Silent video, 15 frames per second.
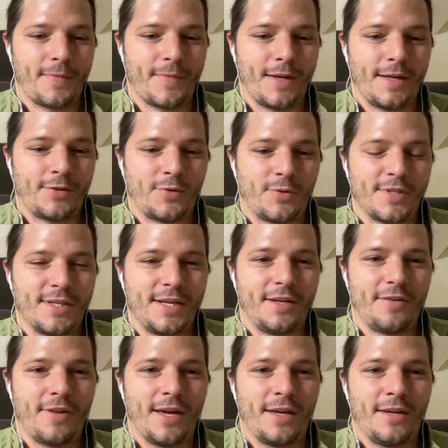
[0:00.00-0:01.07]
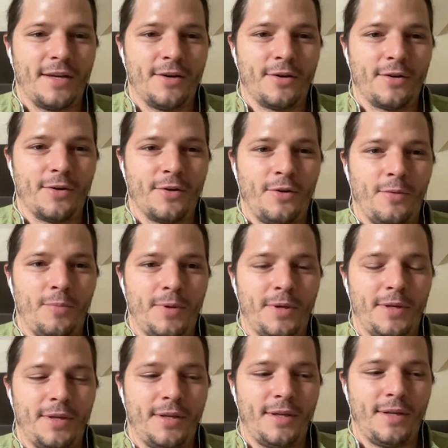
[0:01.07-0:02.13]
towards the end of that year,
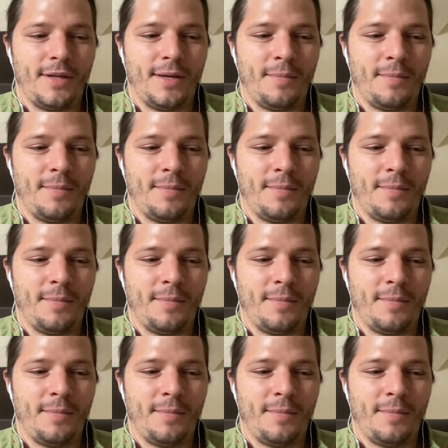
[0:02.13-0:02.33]
opened the